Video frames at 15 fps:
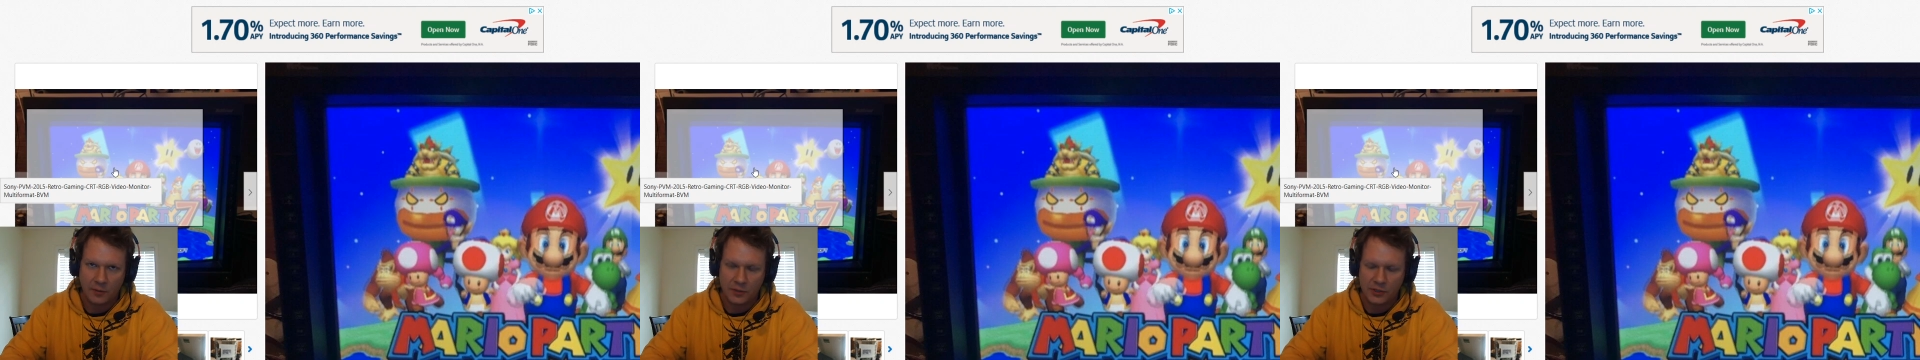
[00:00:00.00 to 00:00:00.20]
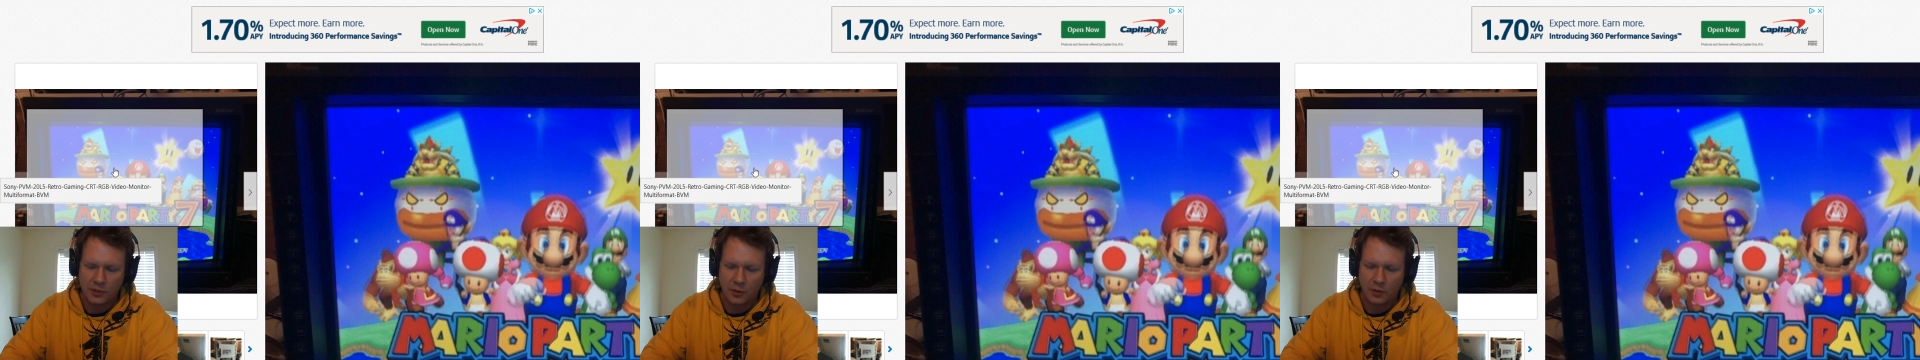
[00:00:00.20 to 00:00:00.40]

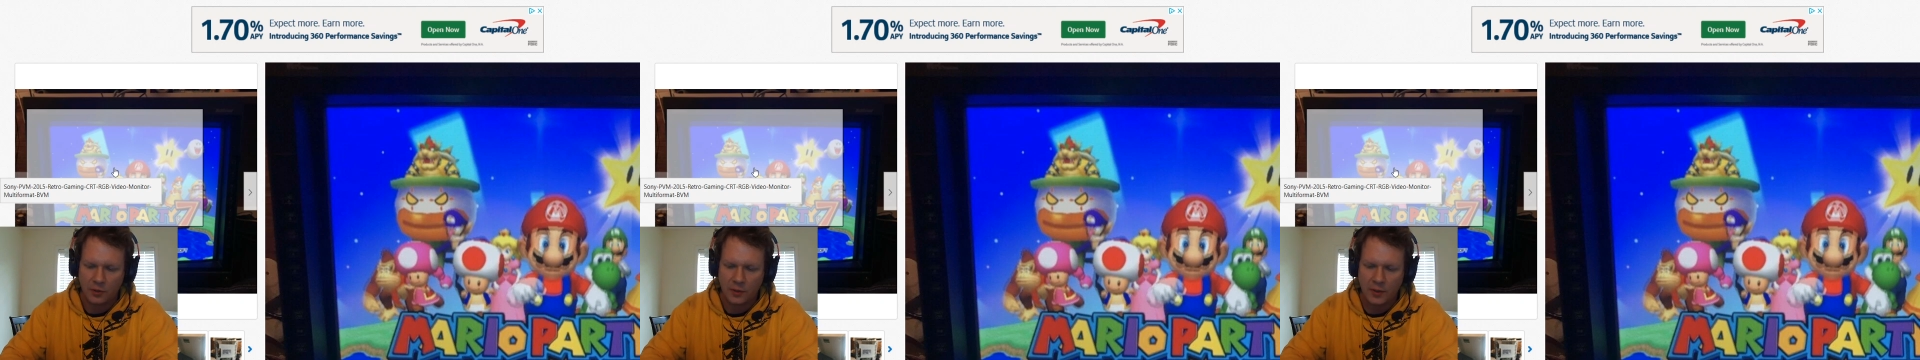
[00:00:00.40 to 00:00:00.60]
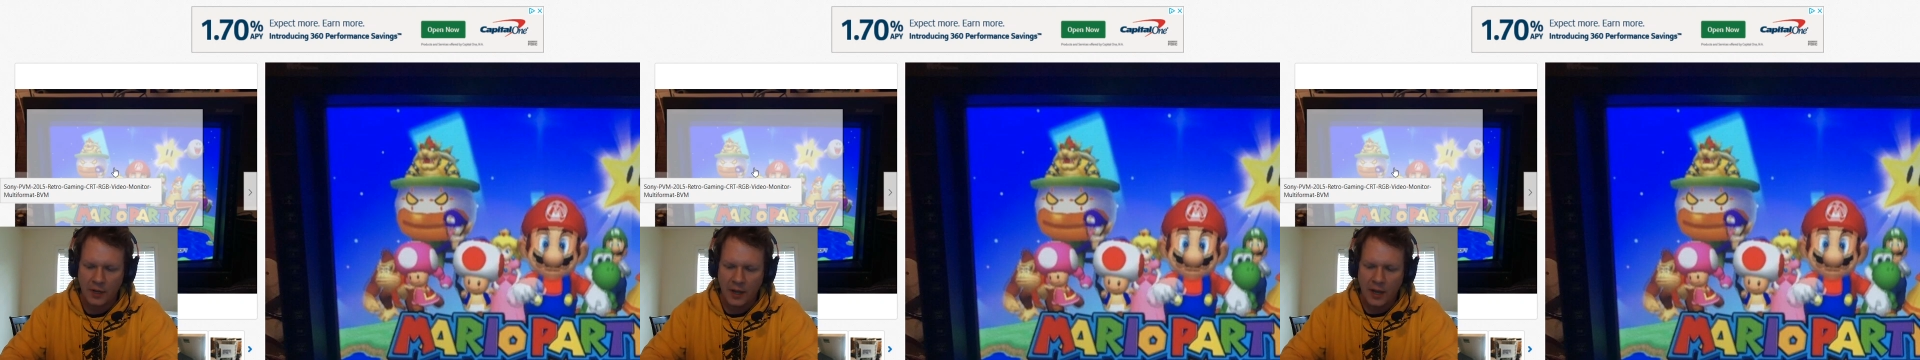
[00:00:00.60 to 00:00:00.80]
were
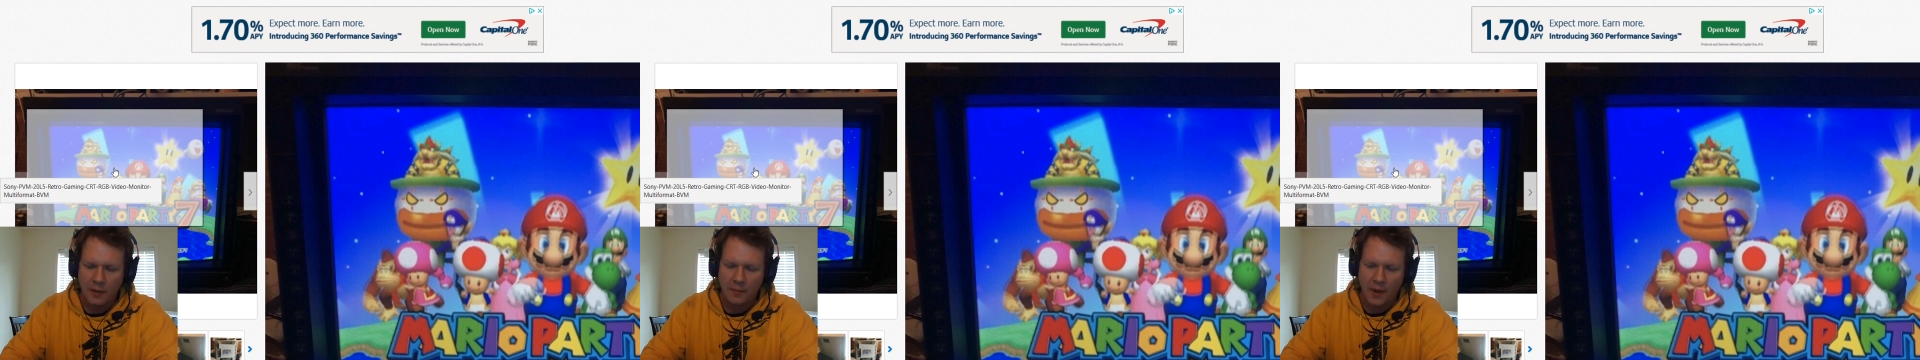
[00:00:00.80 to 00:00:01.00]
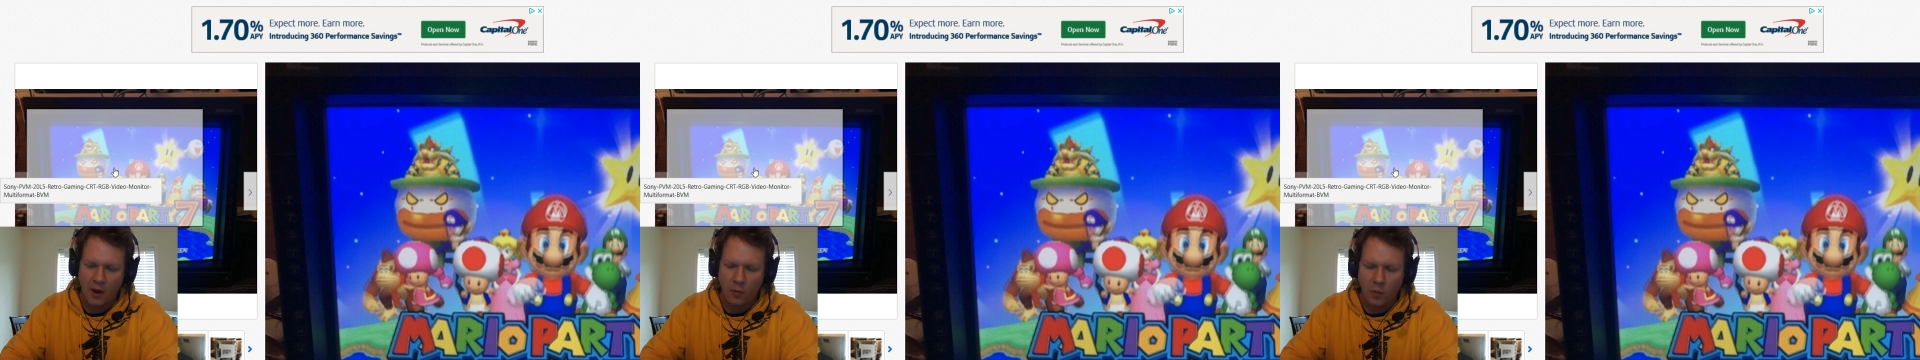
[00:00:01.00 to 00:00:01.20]
sold
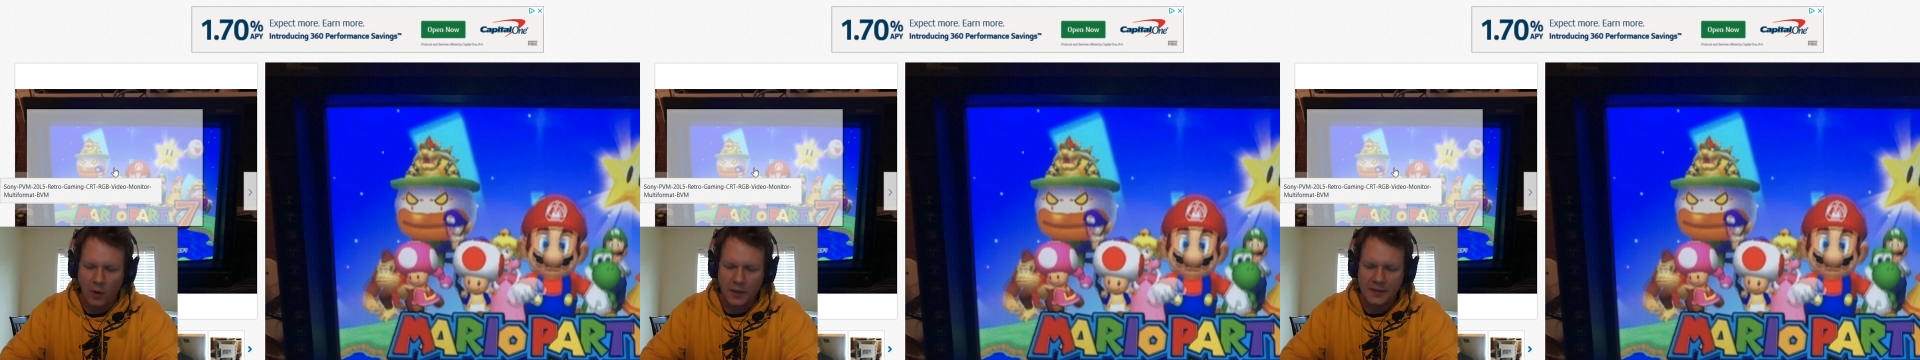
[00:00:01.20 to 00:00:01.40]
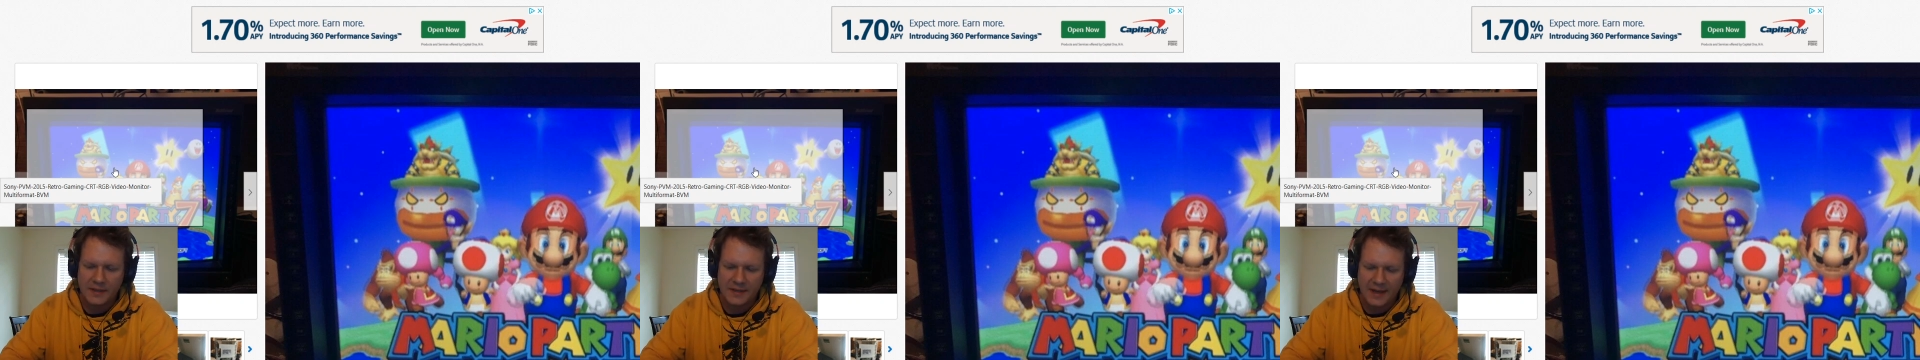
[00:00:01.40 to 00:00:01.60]
by
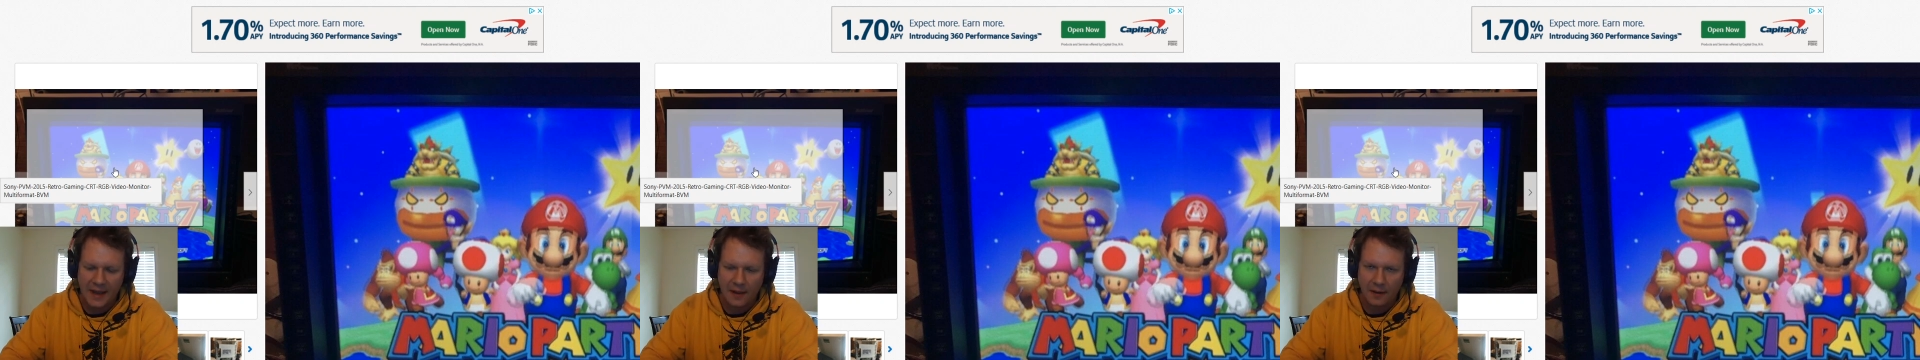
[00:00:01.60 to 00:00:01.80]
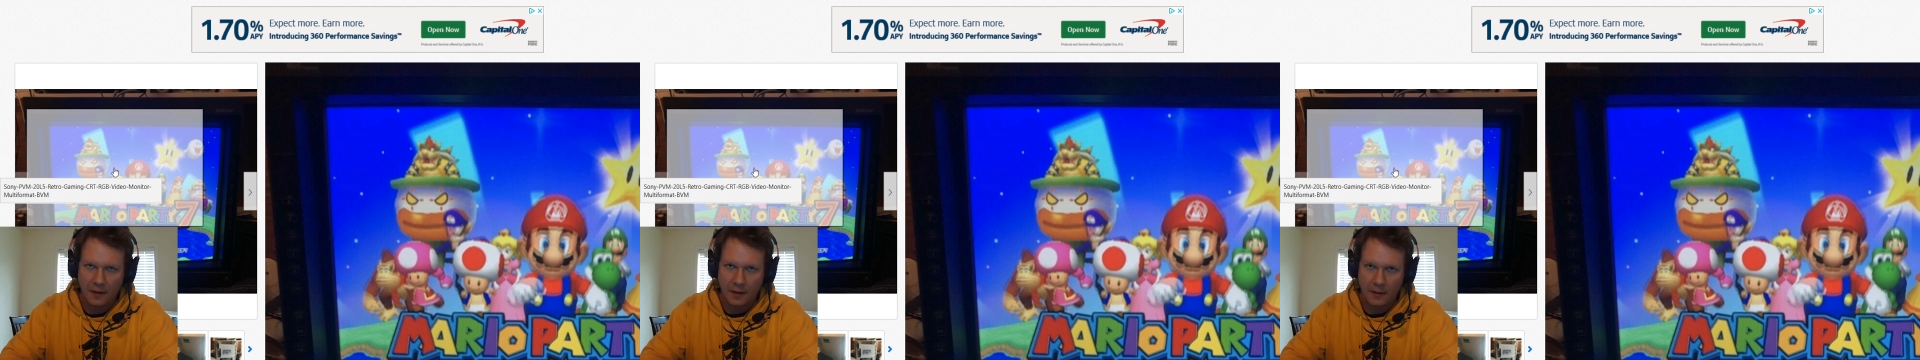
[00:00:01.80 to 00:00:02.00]
one
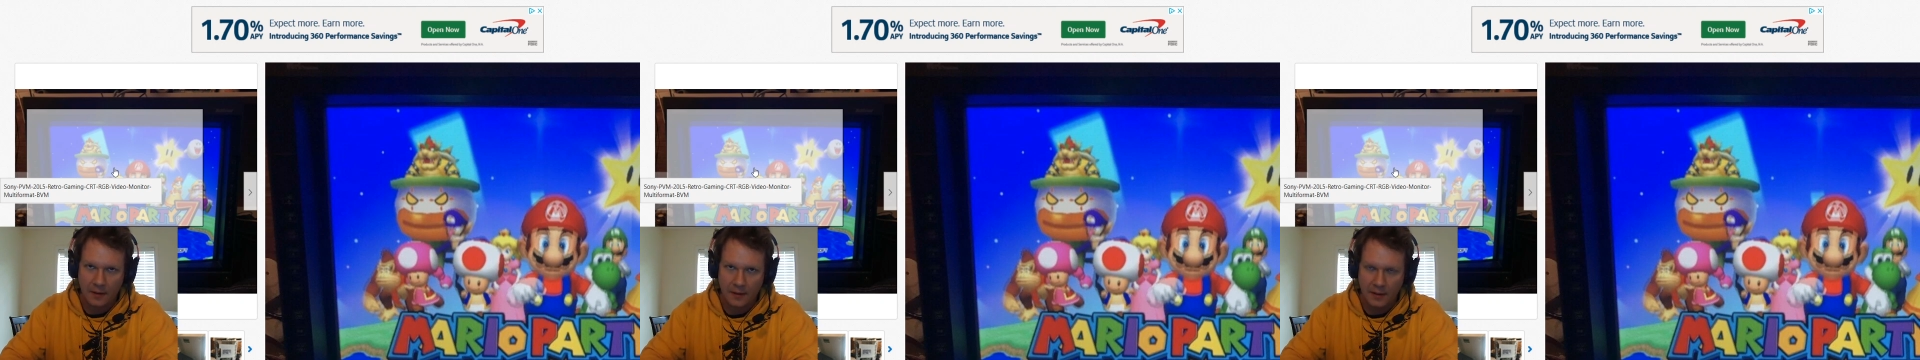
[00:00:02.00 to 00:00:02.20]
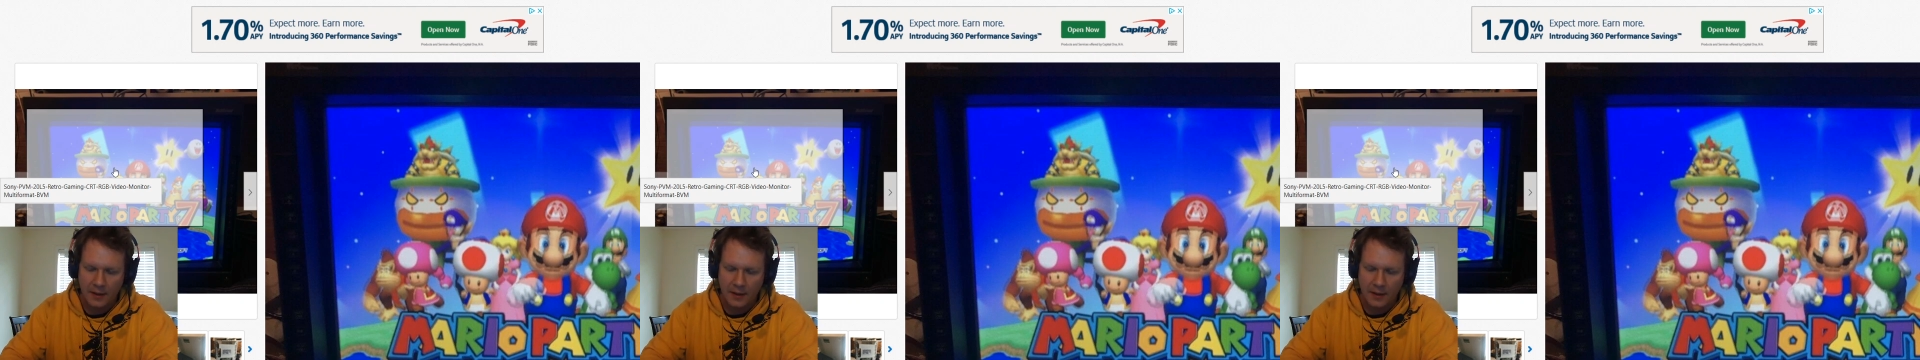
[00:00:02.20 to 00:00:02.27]
seller,